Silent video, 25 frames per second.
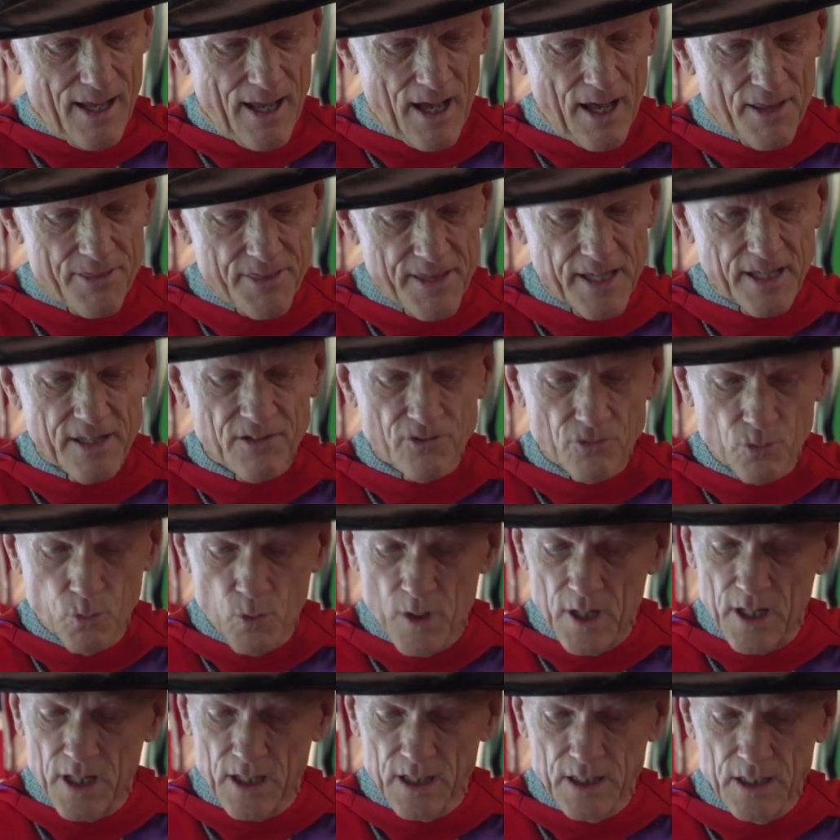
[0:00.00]
I think as
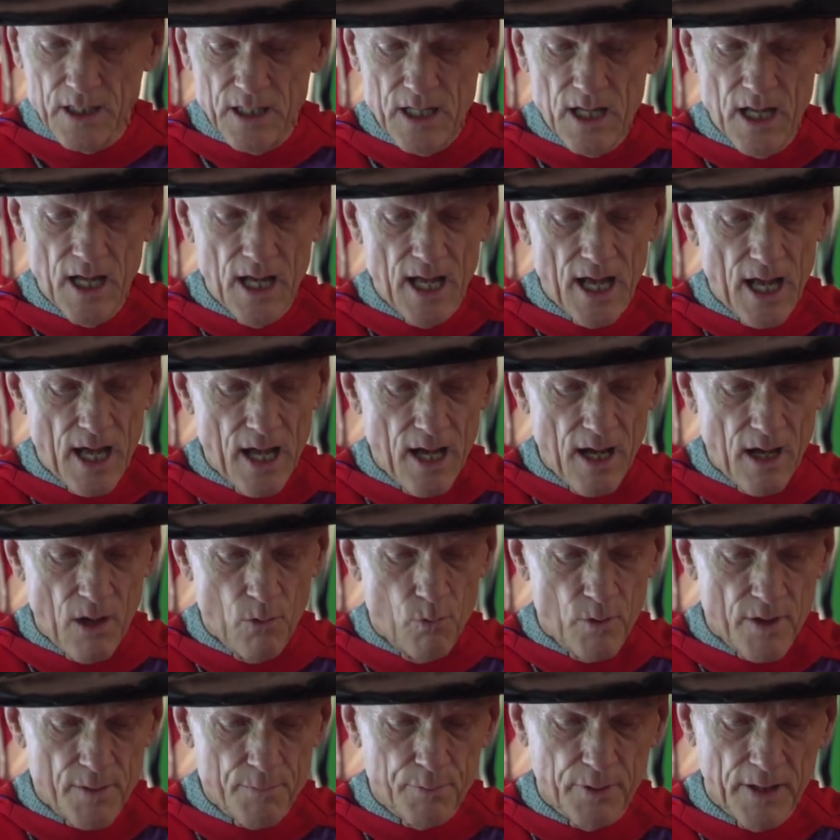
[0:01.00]
well, uh, I
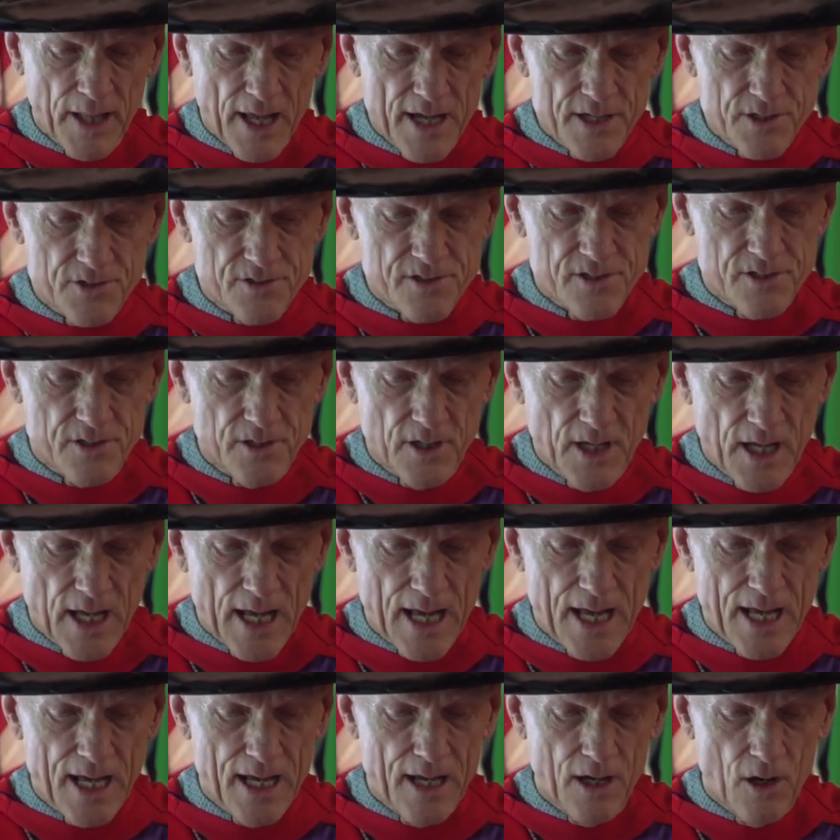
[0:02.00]
want to place
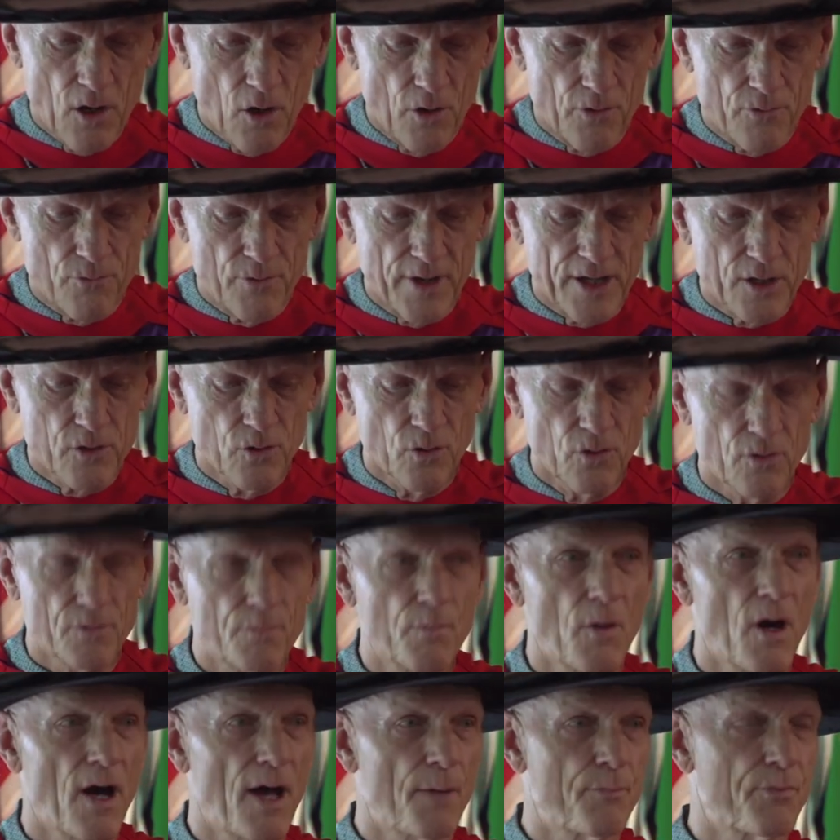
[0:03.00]
uh, on record
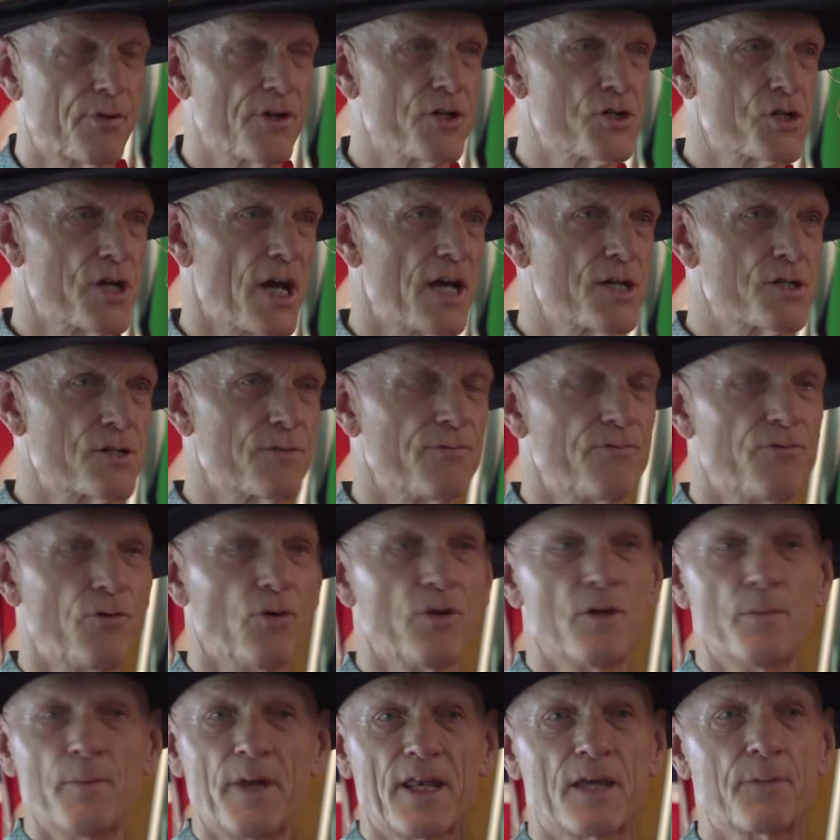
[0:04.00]
my appreciation
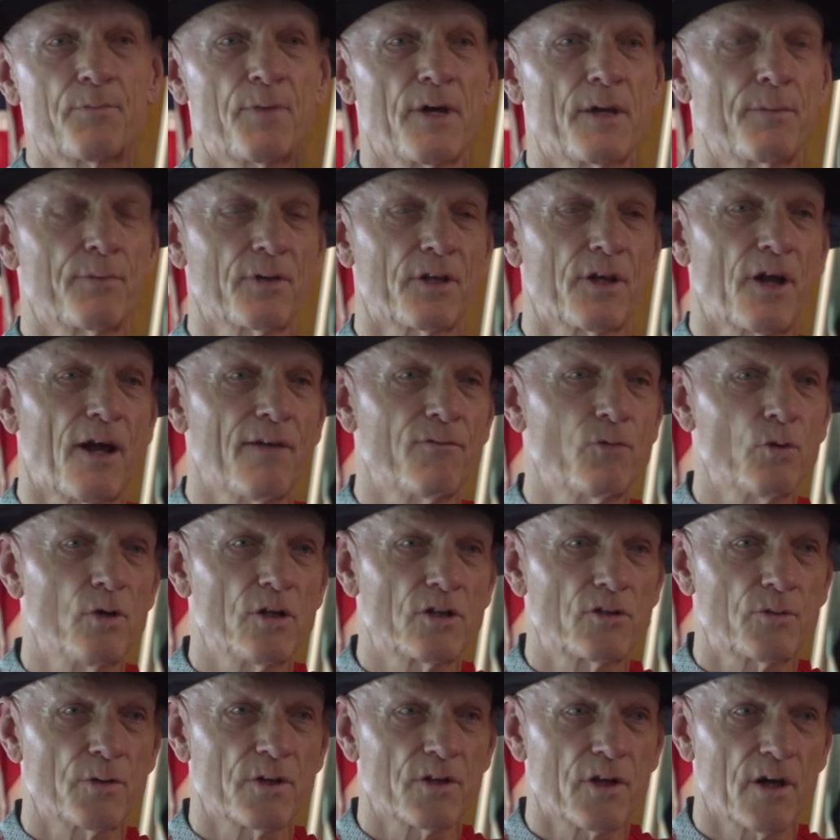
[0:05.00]
for the many people that I've
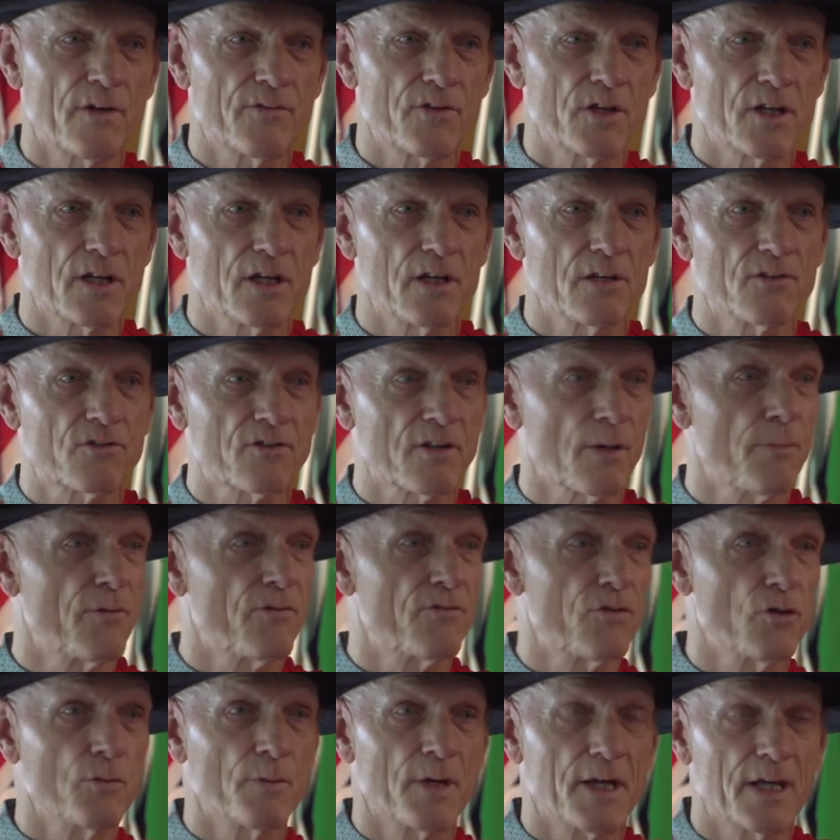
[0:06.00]
worked with over the years, some
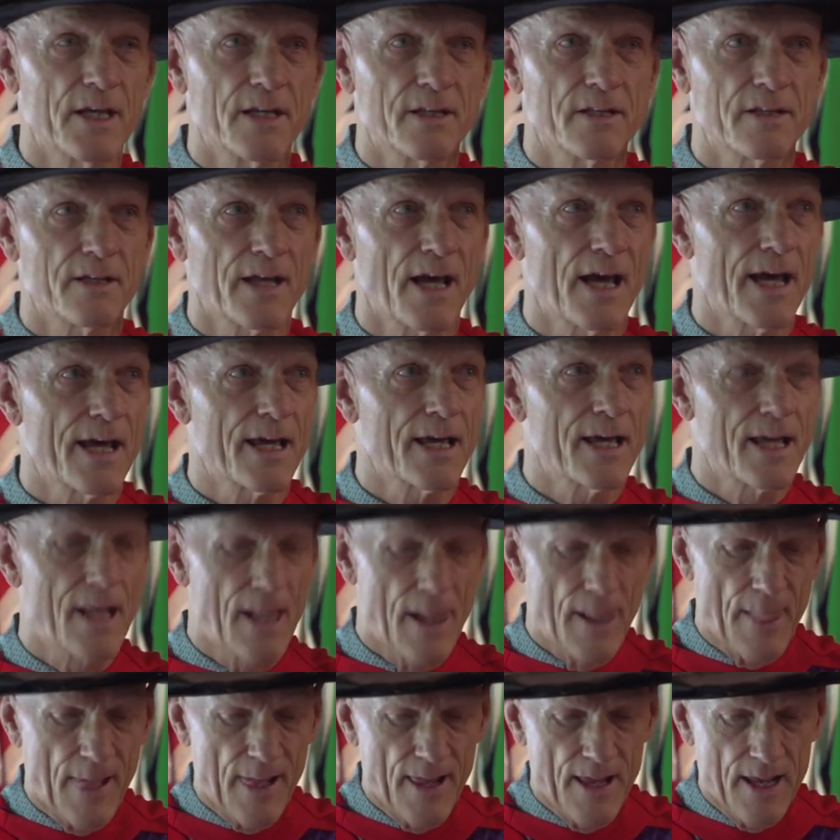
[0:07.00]
of whom are here today.
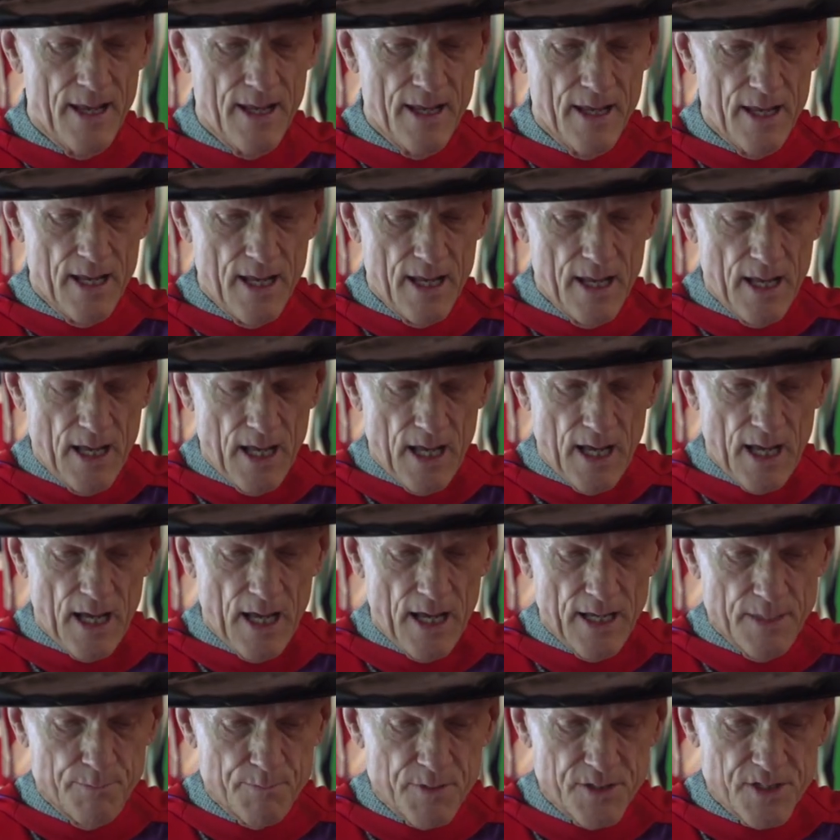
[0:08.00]

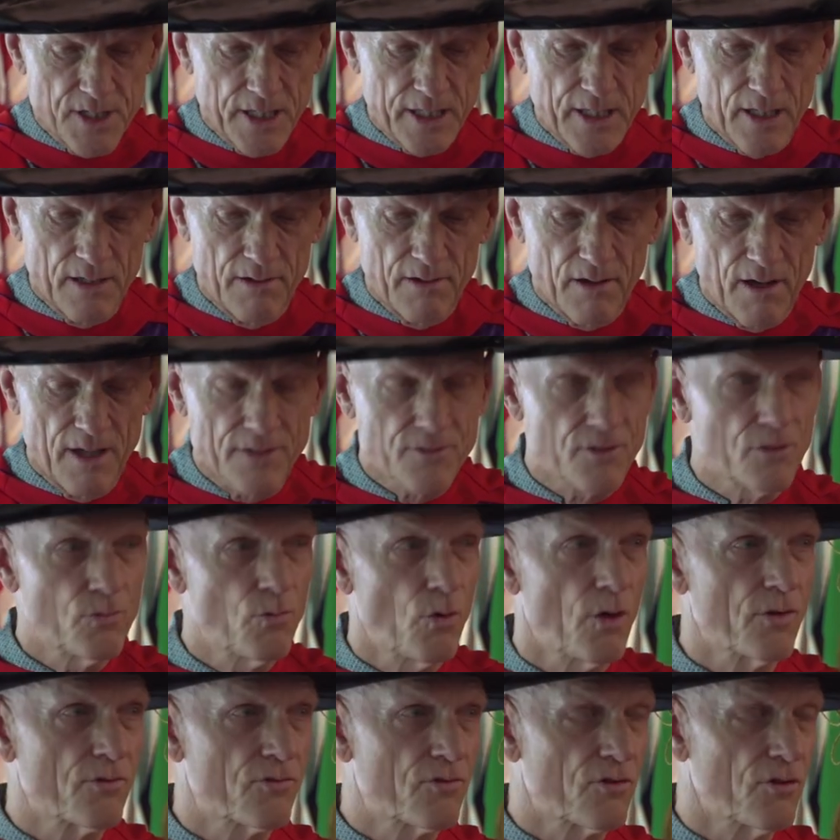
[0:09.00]
Uh, in particular, I do
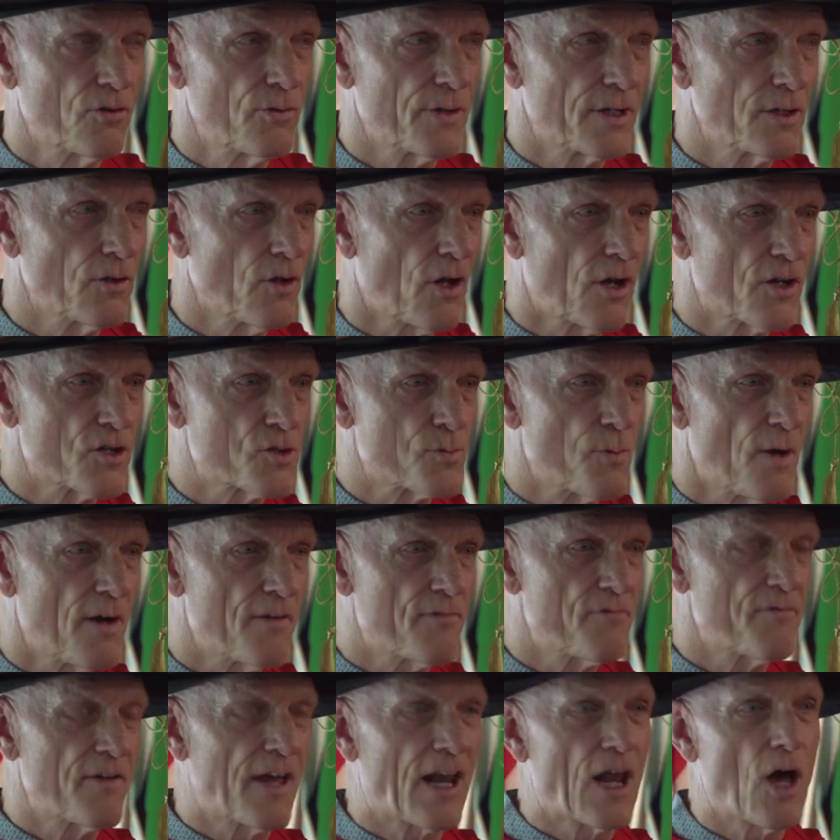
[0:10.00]
want to acknowledge my
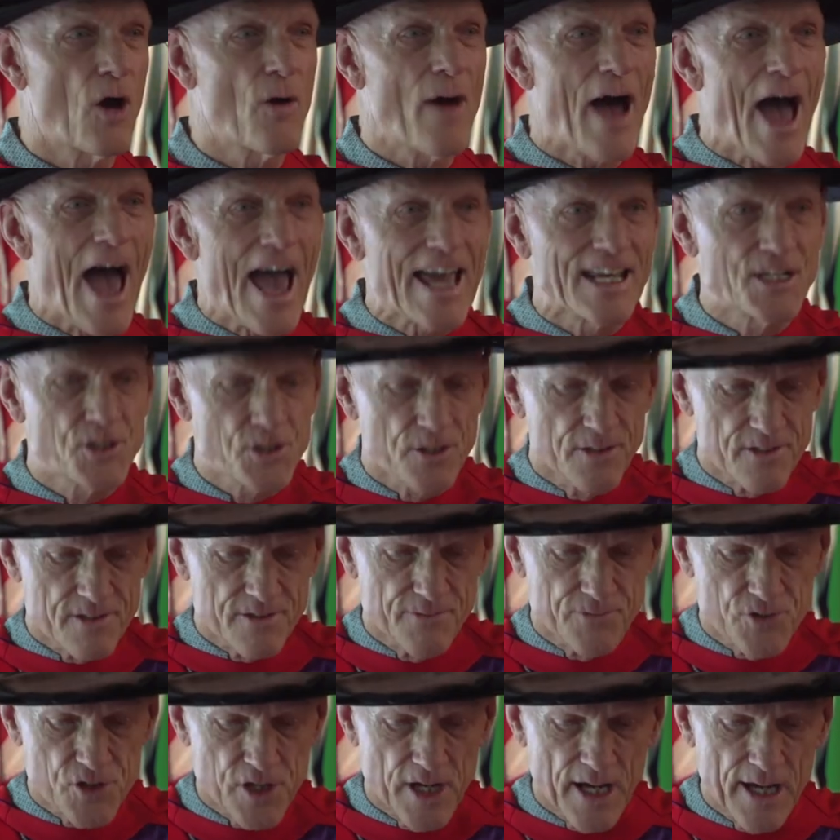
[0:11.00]
fellow agents
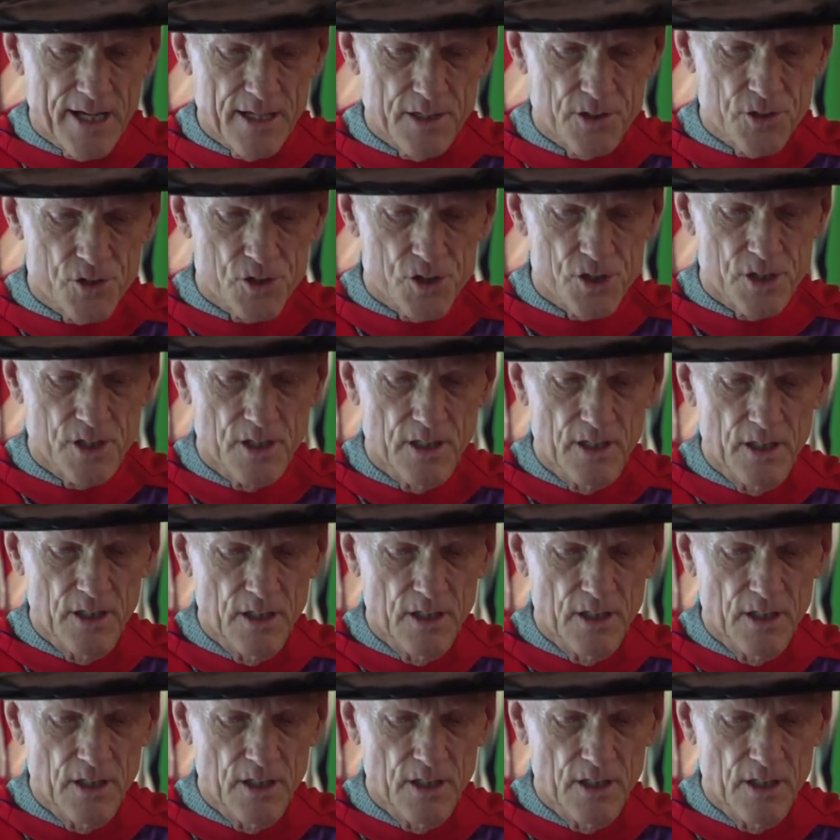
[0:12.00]
of change,